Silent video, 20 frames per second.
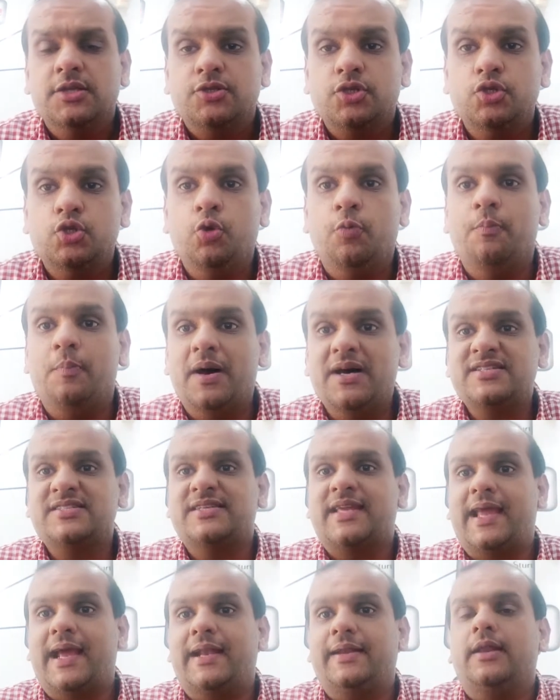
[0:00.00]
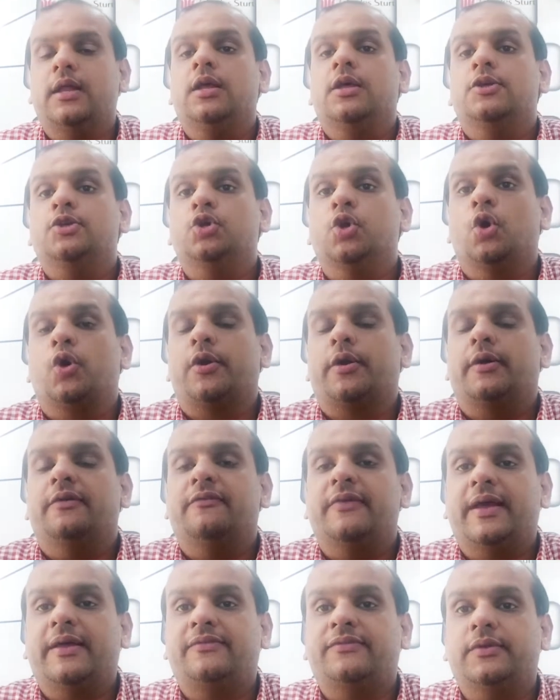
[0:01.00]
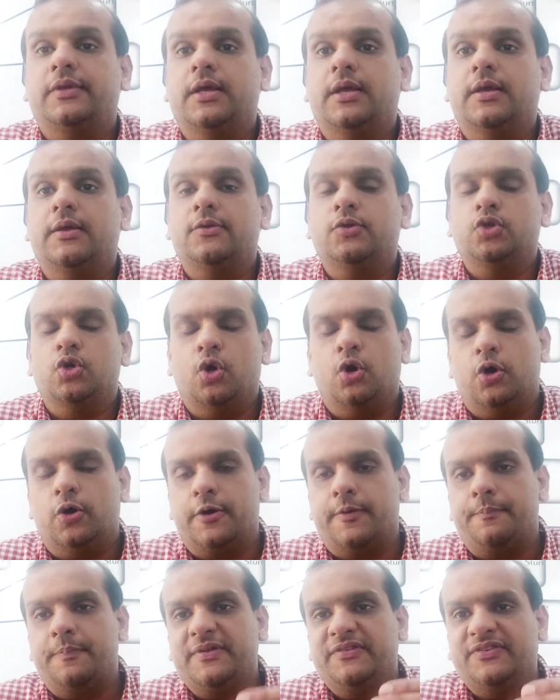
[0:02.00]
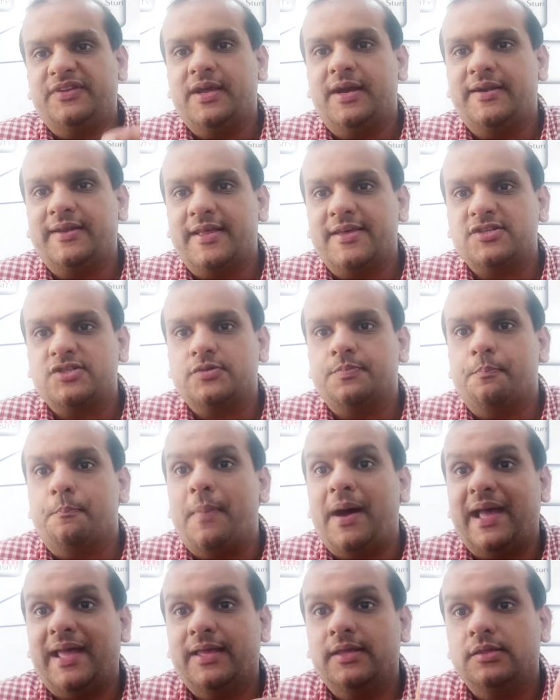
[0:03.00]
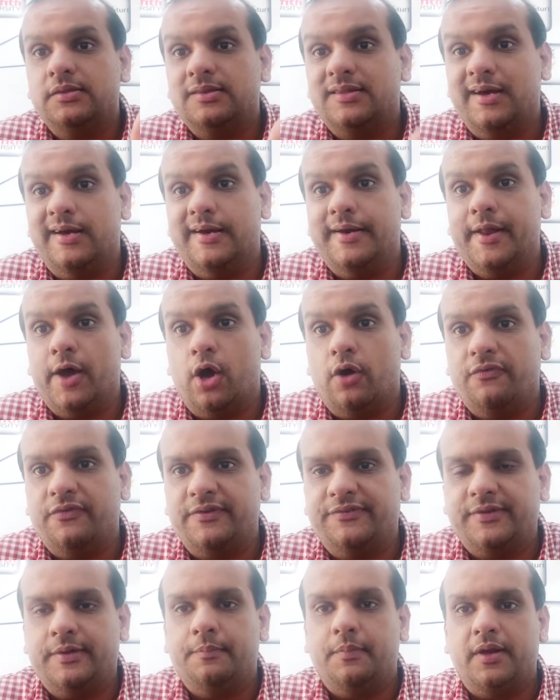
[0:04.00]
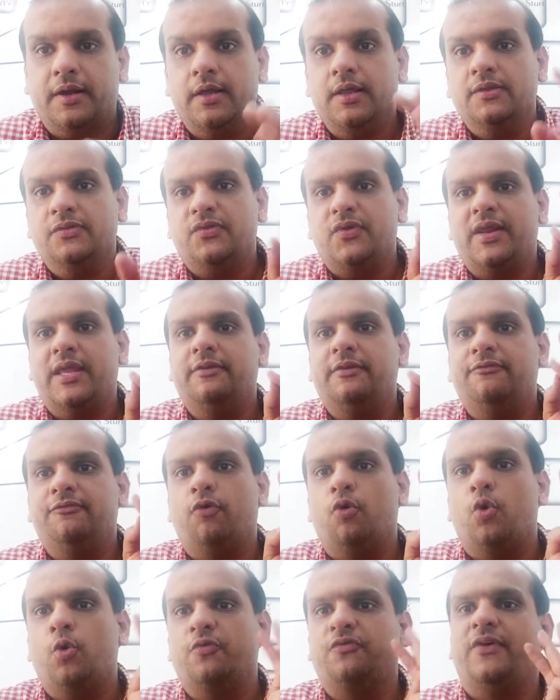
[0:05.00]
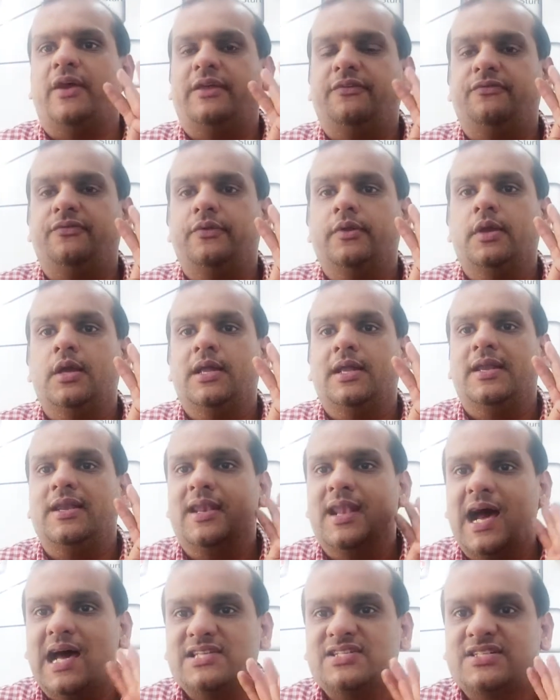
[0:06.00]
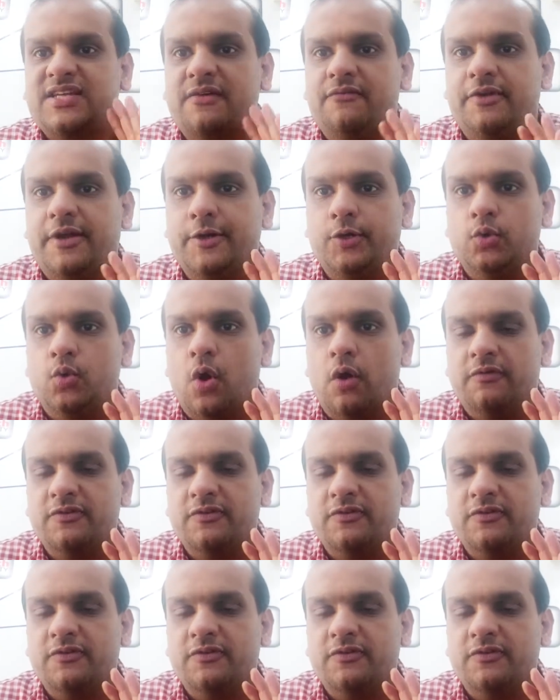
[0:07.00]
So you must get your PCR test by 3rd of December, 3, 4, 5, in last 72